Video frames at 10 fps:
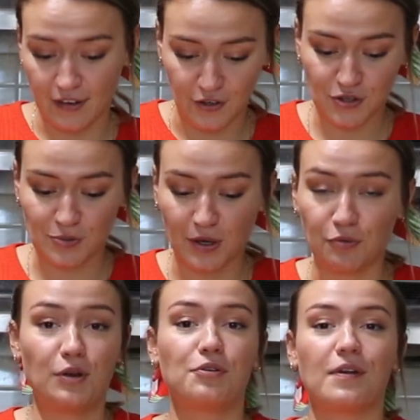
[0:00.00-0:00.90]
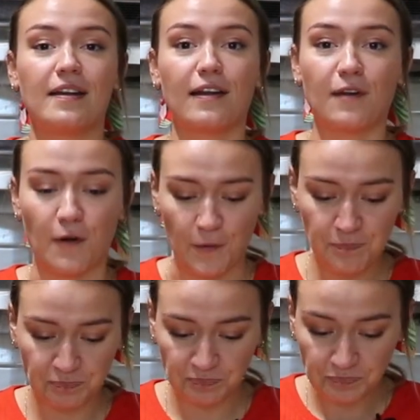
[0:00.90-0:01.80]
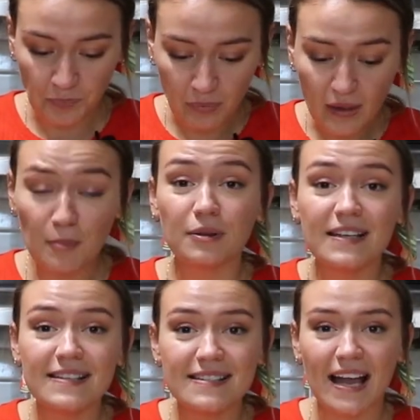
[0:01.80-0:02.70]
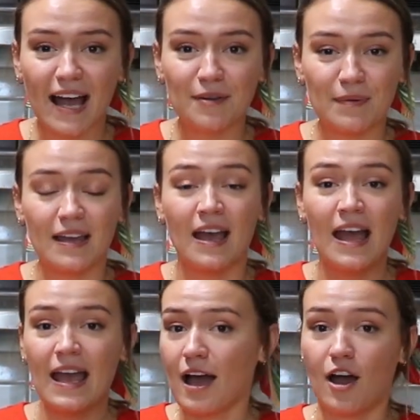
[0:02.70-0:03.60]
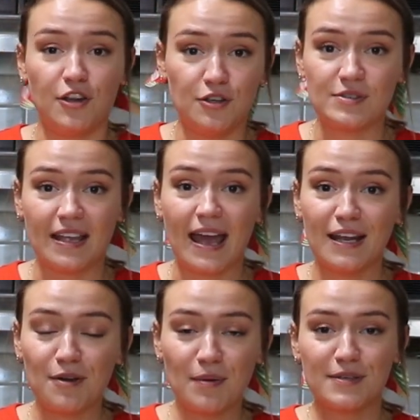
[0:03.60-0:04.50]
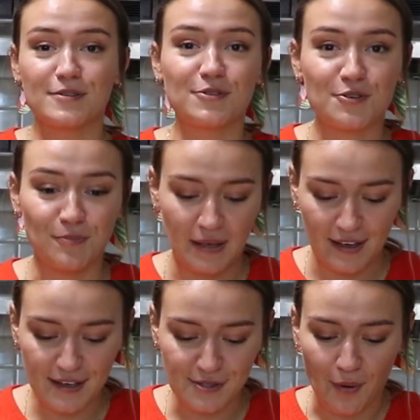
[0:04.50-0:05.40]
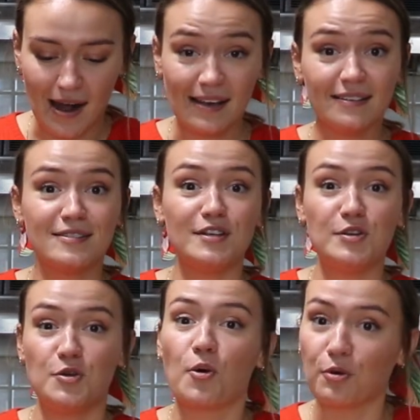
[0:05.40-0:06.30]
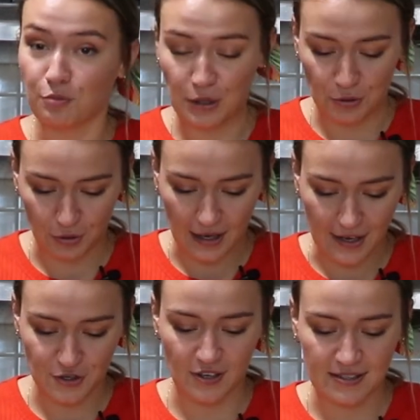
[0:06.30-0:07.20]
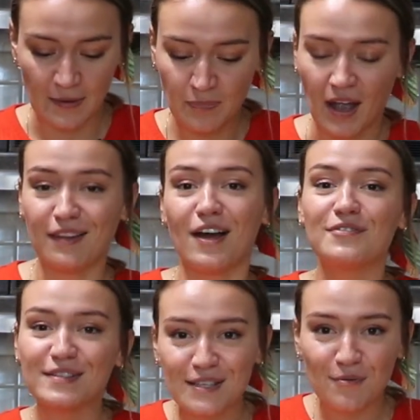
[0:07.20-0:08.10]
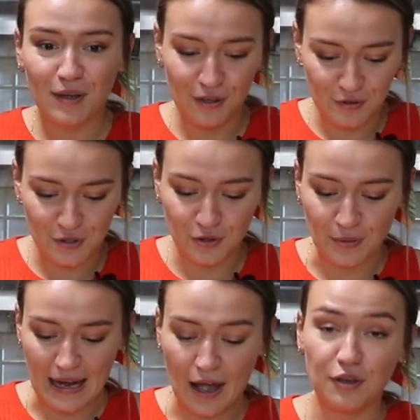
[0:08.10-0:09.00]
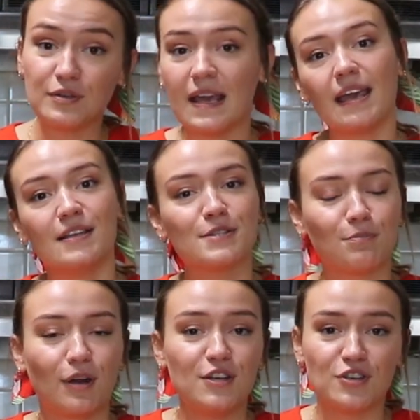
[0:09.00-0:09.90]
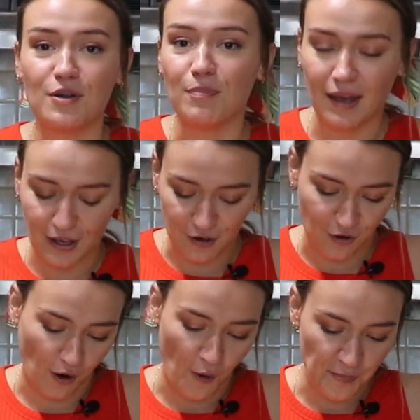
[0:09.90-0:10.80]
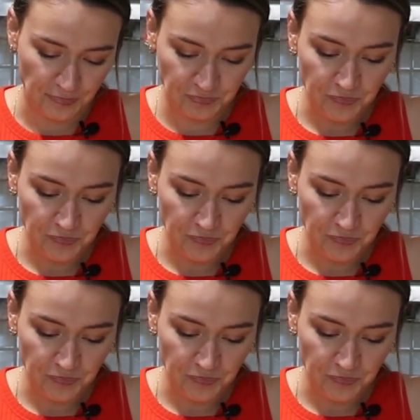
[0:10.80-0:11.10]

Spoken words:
and you just want to recreate it at home, please tag me using any of my social media so I can see your recreations. I'd love to see what you do and how you take inspiration and make it your own.